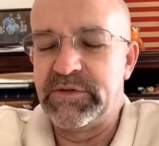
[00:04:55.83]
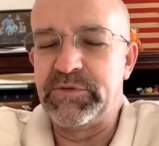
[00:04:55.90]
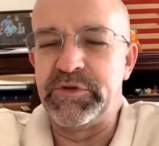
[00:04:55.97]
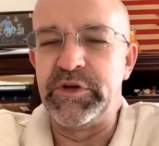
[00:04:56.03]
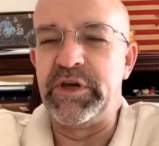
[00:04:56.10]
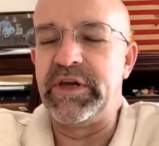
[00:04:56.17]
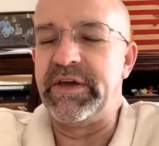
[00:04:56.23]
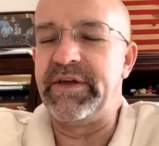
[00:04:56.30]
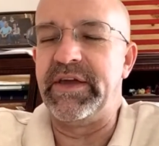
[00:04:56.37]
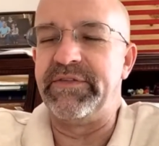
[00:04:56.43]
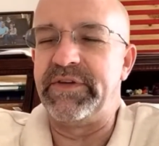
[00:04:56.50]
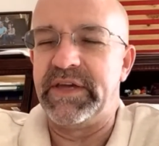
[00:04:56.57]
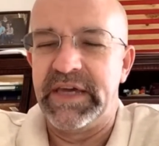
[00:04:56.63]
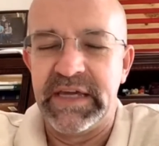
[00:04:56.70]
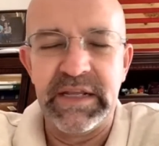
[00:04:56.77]
If
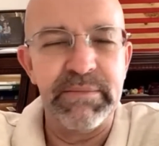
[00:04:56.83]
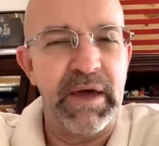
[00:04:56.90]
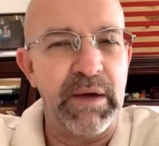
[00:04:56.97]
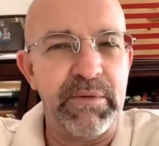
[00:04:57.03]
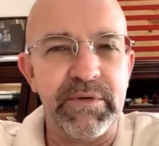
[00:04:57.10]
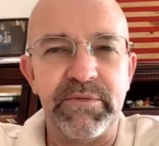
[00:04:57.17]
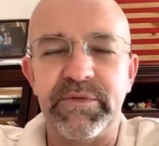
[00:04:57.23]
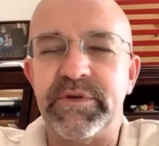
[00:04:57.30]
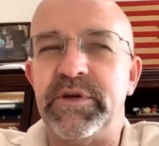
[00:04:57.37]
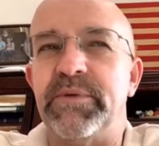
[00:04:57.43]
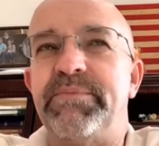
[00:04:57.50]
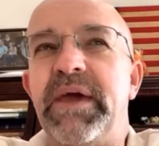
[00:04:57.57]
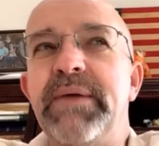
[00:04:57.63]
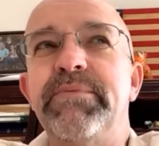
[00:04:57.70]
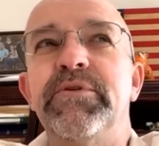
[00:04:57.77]
anybody, you know,
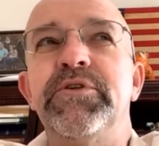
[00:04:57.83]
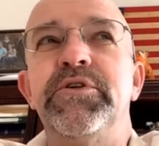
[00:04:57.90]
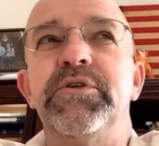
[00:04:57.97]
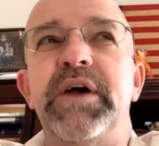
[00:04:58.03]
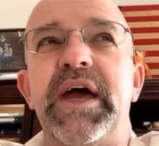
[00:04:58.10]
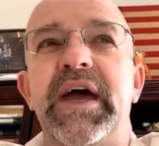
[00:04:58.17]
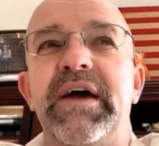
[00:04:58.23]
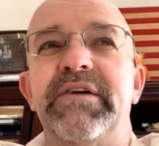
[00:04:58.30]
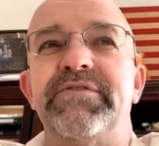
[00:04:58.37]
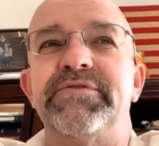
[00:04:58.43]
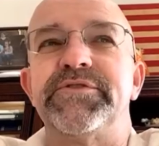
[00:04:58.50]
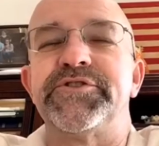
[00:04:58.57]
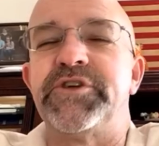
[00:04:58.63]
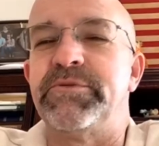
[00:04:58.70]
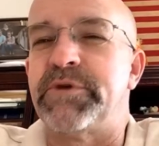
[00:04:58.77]
people who have
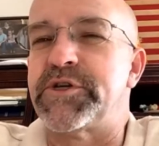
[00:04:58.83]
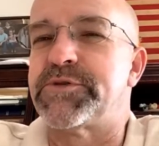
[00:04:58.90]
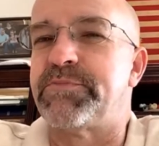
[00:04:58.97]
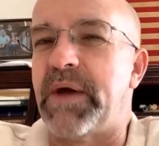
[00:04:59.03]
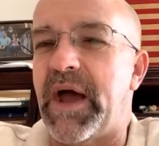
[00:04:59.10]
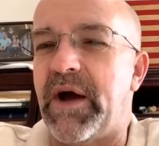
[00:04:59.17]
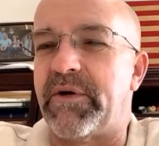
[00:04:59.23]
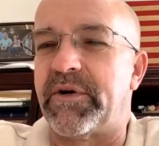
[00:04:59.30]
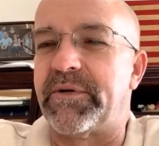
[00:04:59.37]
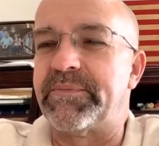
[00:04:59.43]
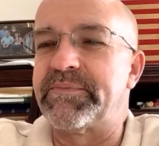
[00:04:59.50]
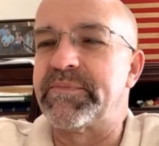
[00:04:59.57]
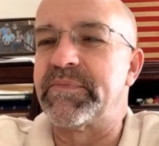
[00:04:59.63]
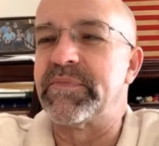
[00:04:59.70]
too much power